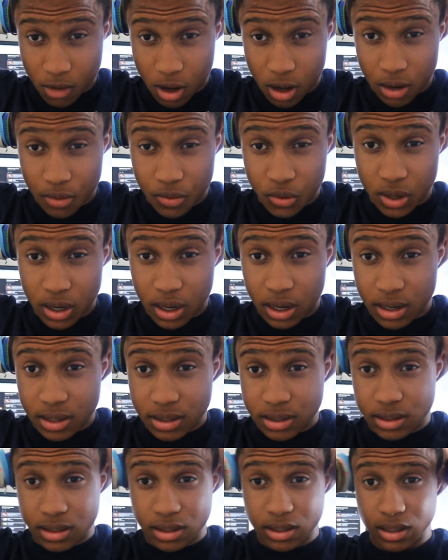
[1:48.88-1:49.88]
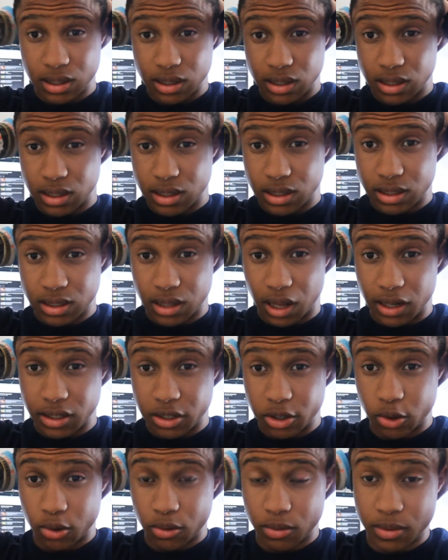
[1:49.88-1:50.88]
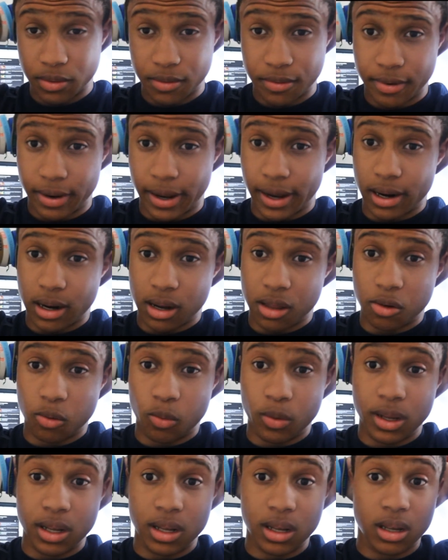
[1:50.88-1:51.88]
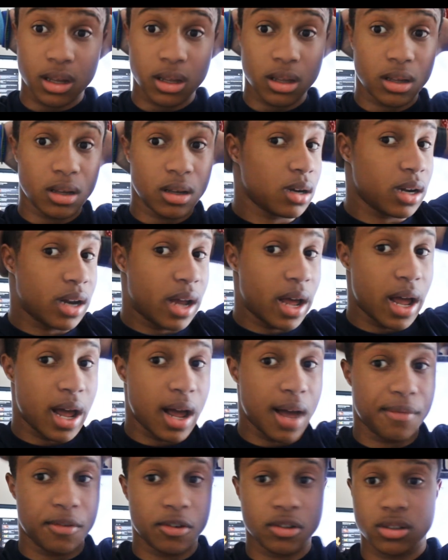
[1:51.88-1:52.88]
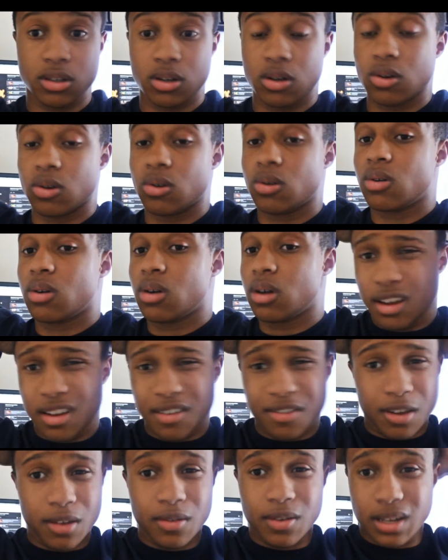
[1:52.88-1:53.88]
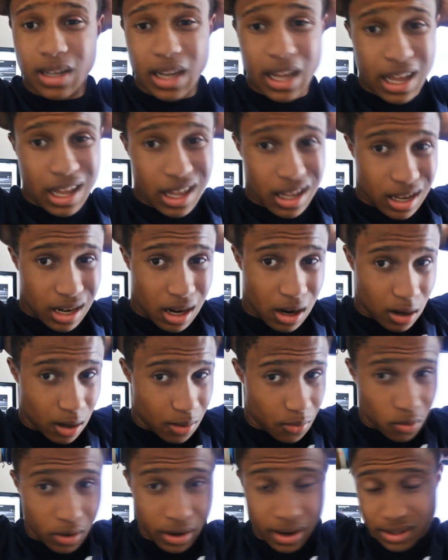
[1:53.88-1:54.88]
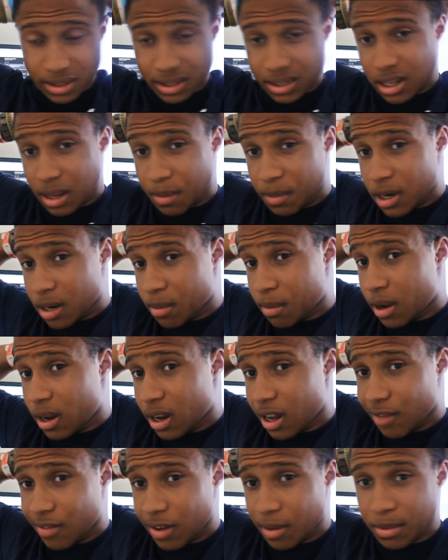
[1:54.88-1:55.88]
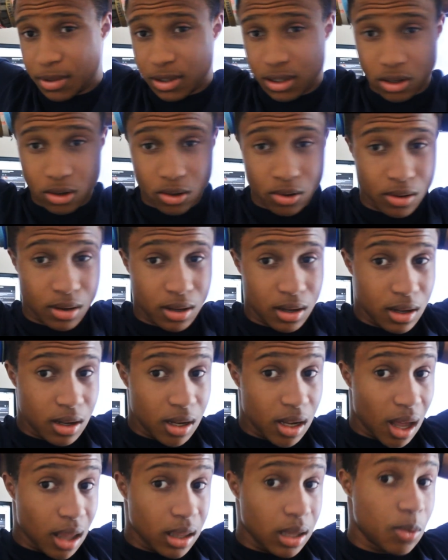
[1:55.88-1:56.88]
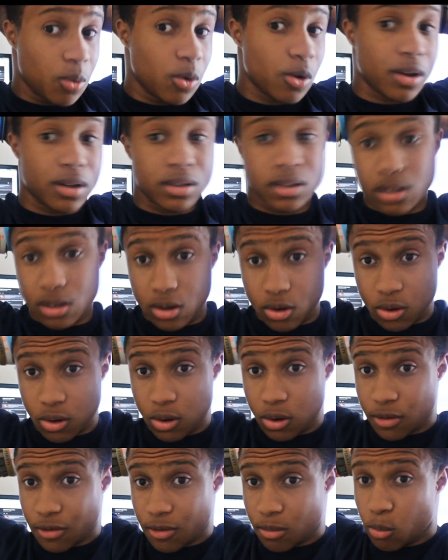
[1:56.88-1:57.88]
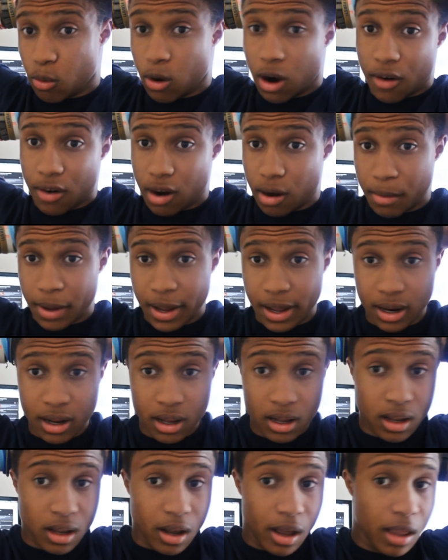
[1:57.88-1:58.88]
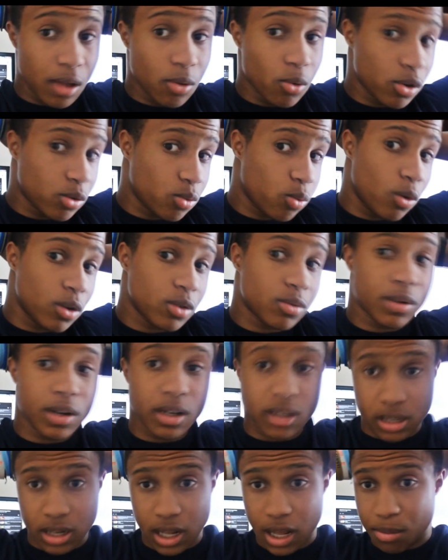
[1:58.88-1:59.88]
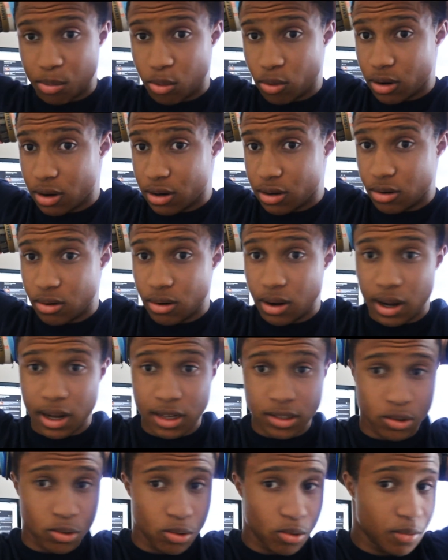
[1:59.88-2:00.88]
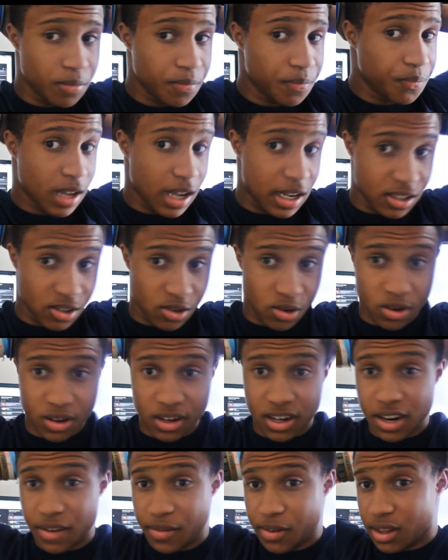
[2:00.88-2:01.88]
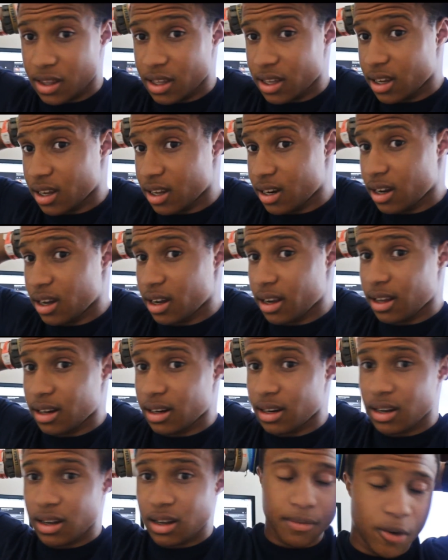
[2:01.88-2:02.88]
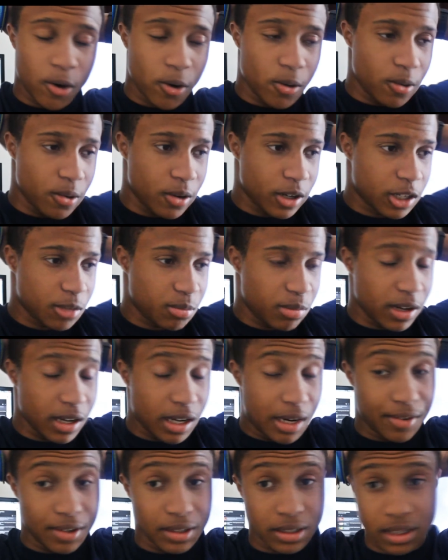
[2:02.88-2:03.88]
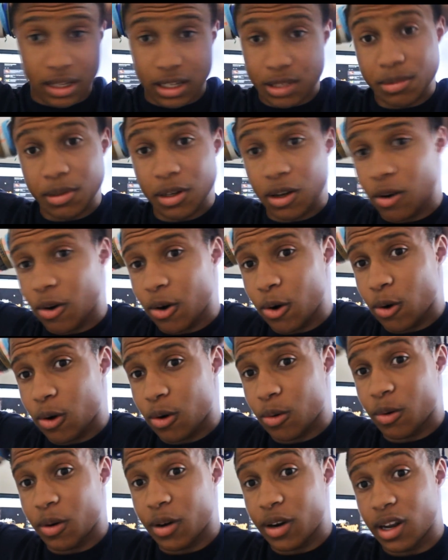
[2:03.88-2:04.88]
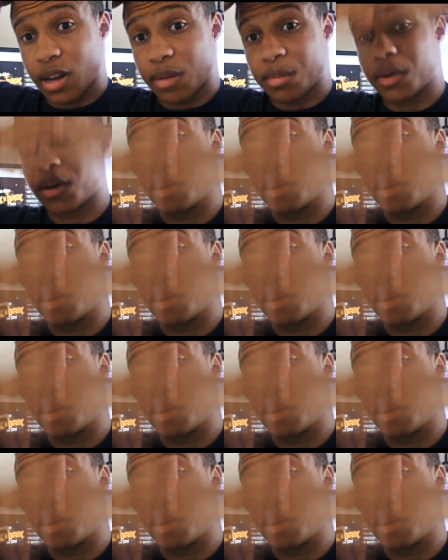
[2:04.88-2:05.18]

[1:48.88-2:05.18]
I love you guys. Stay tuned for like another week and a half or so, if even that, and I'll give you guys a Step Into My Life episode, and then we'll continue those from where I'm at. And then once we get to that point, you guys will catch on and everything, and I can further explain everything that's been going on and whatnot.